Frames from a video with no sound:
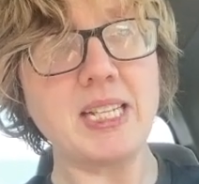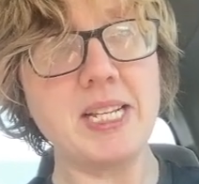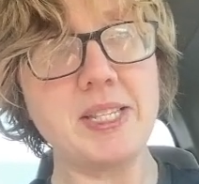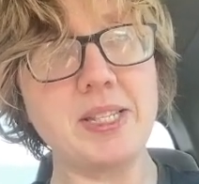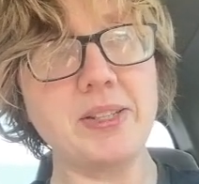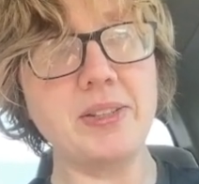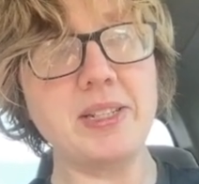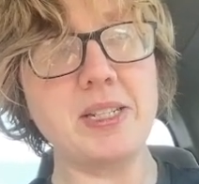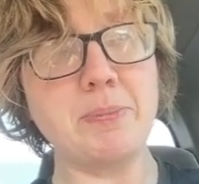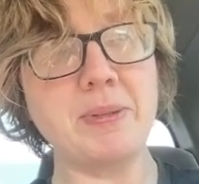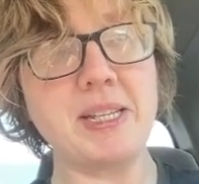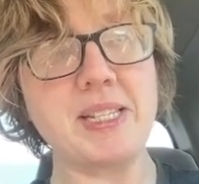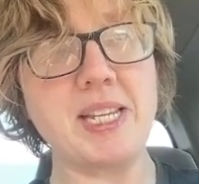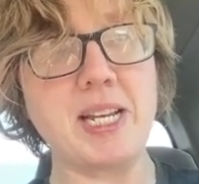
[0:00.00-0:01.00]
I still need to
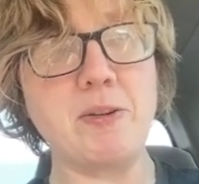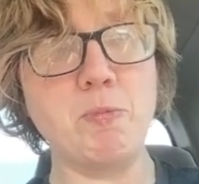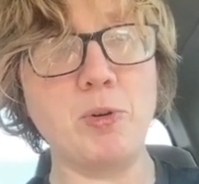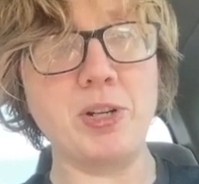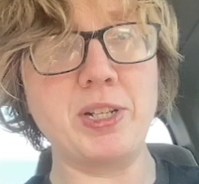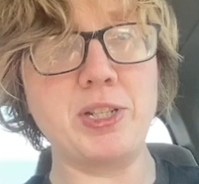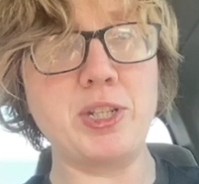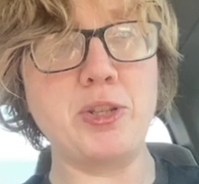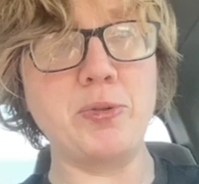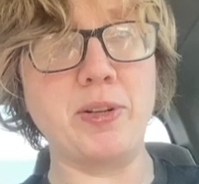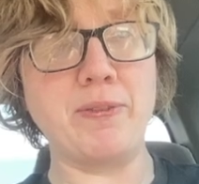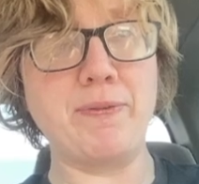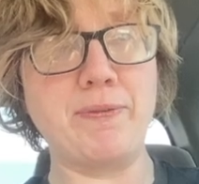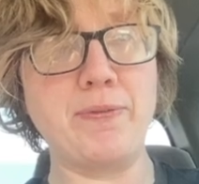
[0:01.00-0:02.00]
place a 1, a 2,
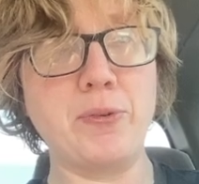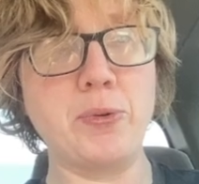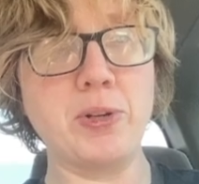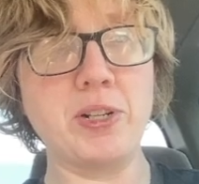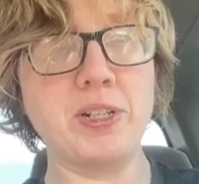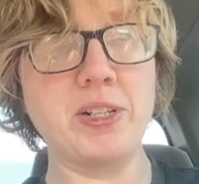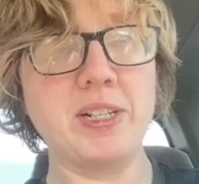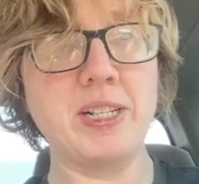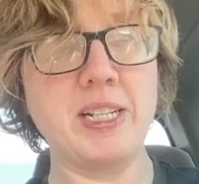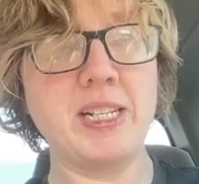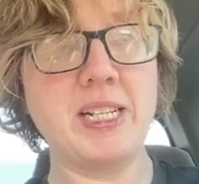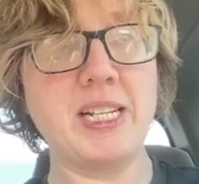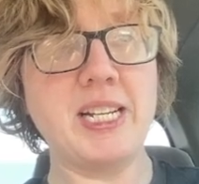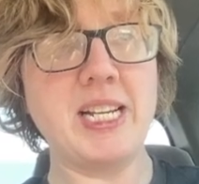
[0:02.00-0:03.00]
and a 4,
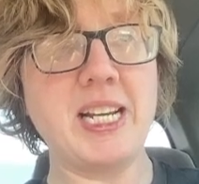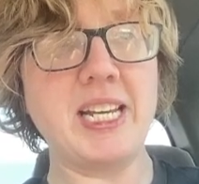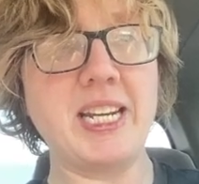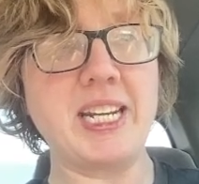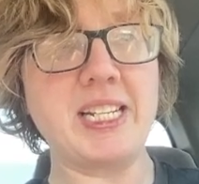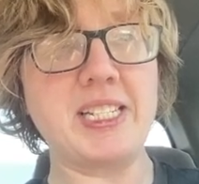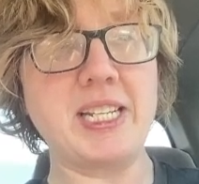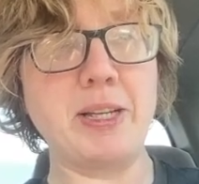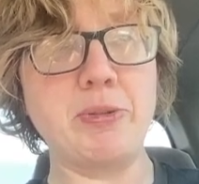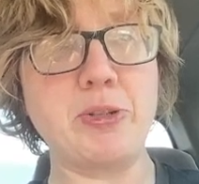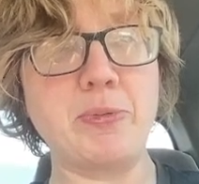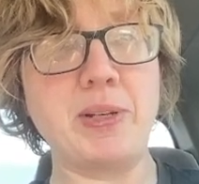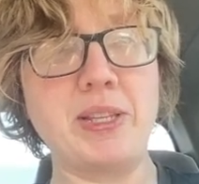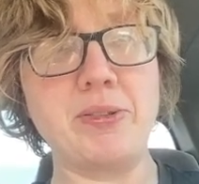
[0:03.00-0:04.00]
and I can tell
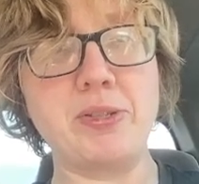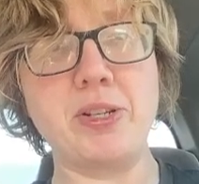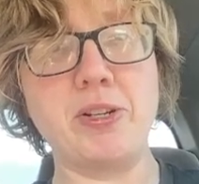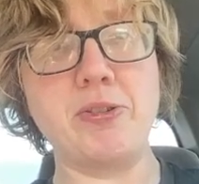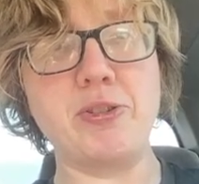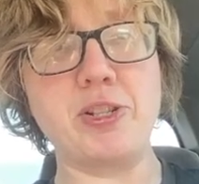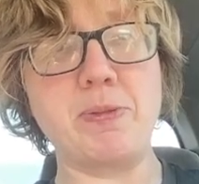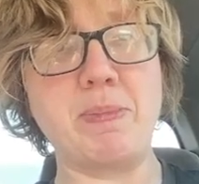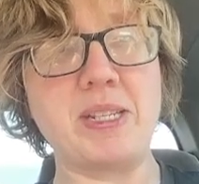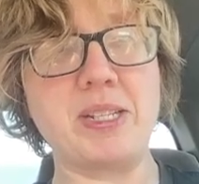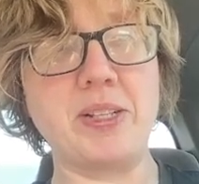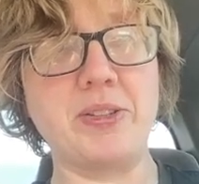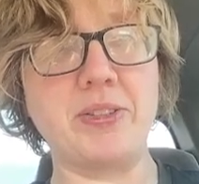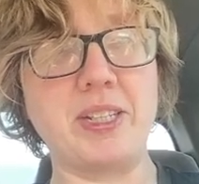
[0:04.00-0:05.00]
which way those go just
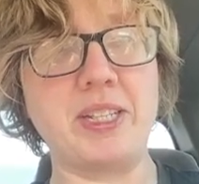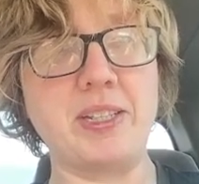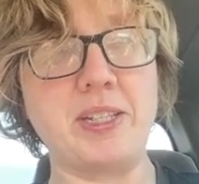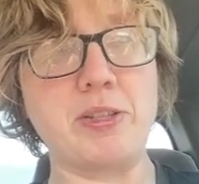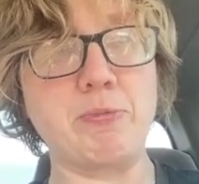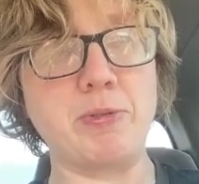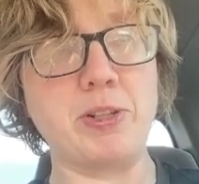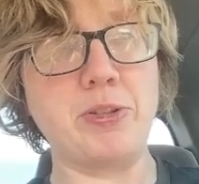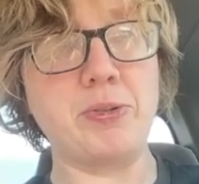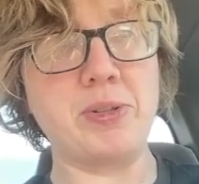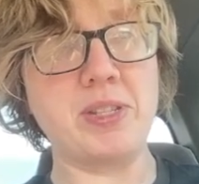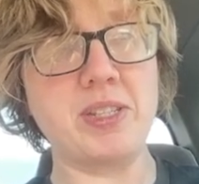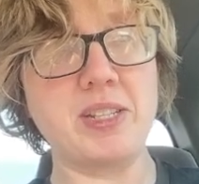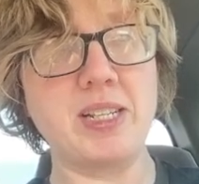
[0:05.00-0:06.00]
based on looking at these
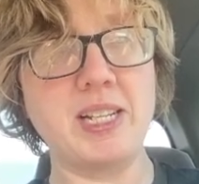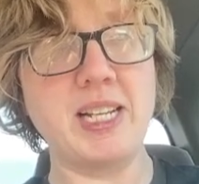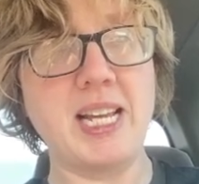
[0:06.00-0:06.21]
rows.